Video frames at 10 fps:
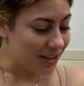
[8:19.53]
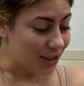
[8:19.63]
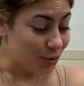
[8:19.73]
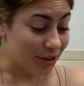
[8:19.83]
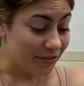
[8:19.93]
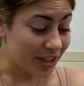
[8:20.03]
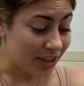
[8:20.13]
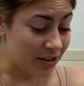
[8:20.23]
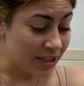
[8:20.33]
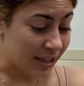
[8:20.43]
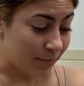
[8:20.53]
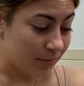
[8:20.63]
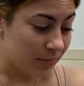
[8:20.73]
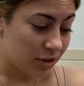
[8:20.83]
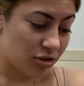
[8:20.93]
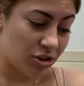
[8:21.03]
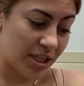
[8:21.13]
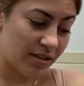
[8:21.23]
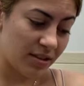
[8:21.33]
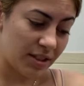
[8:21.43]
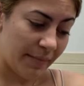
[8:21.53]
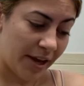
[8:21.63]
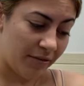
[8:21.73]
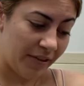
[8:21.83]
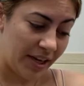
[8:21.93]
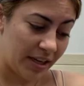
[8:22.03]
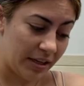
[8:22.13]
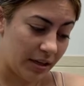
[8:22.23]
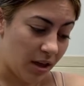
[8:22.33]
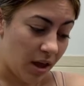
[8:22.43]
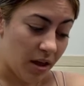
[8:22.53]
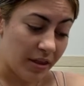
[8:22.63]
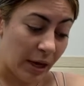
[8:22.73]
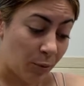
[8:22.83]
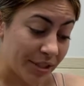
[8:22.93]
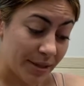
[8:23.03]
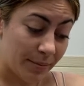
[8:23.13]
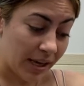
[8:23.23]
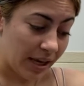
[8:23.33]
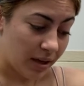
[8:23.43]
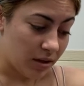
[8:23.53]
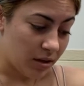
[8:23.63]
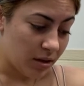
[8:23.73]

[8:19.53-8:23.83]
You could have killed him." Jason's smile faded. "That wasn't me."